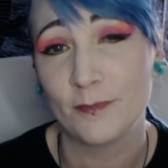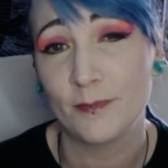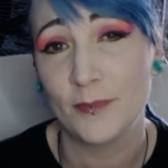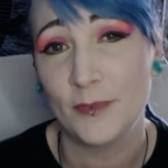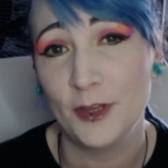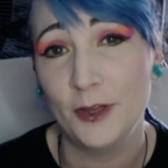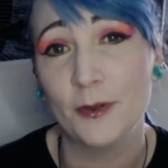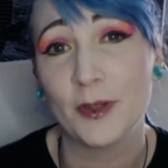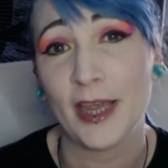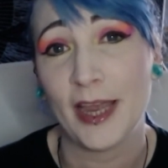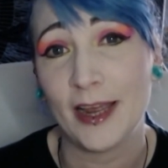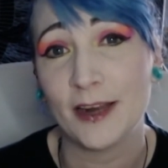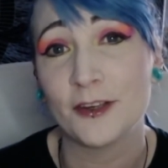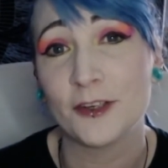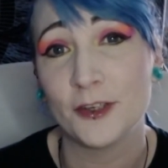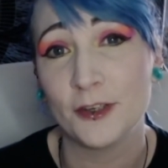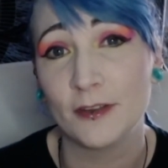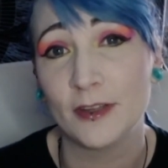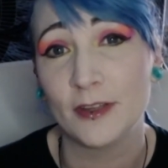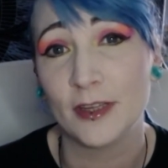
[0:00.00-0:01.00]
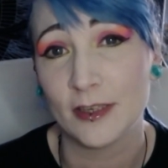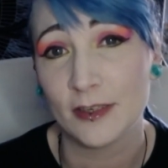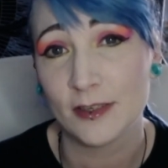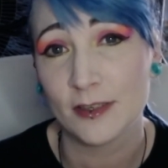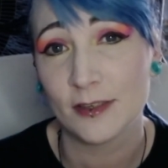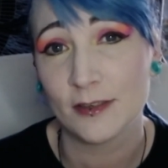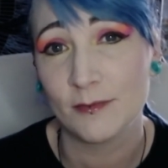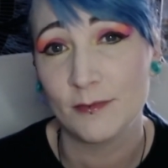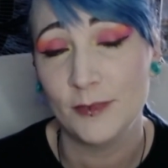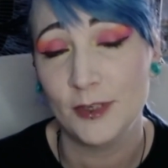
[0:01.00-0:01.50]
You can do
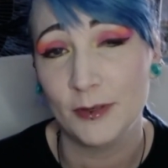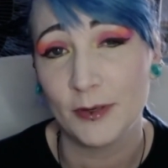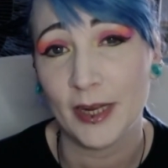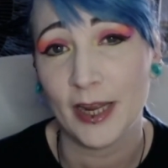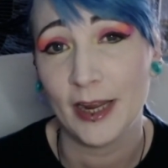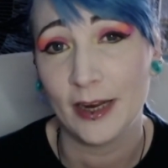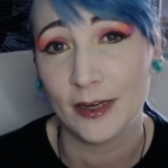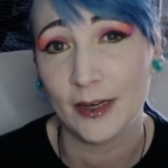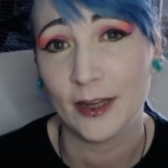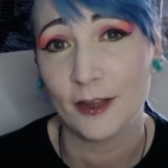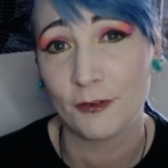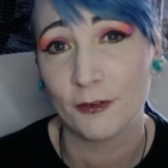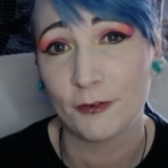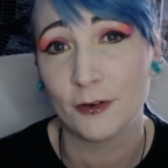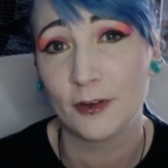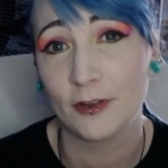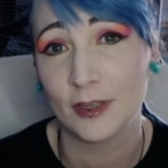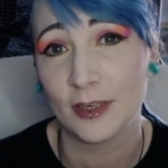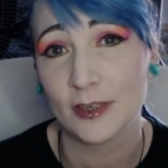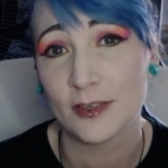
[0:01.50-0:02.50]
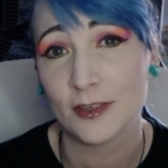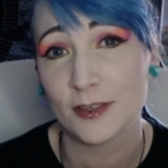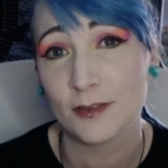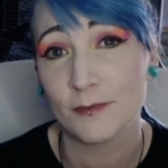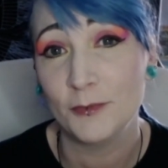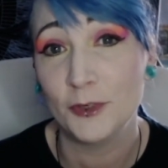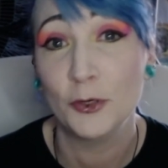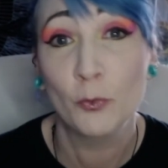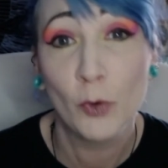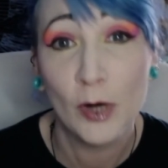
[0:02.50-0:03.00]
this. You can get through this.
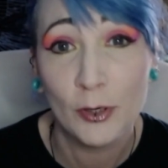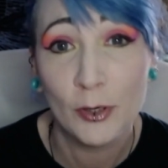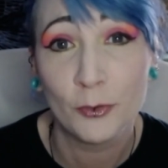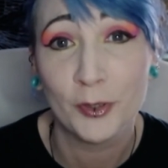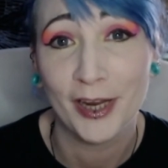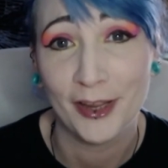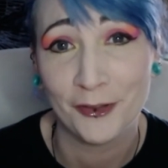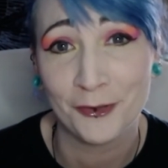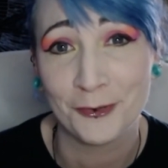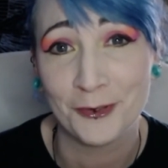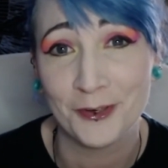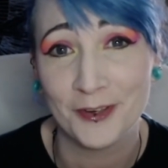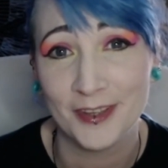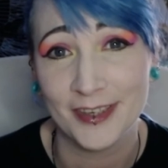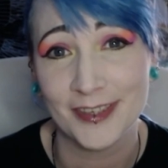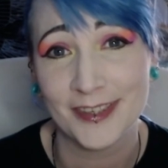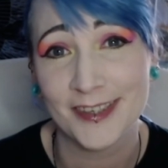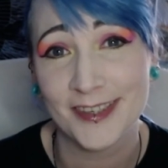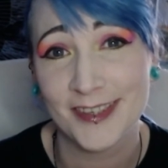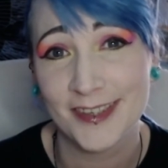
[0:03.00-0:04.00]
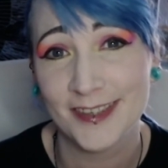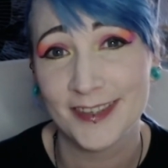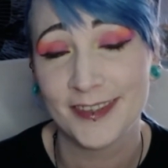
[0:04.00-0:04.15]
You will get through this.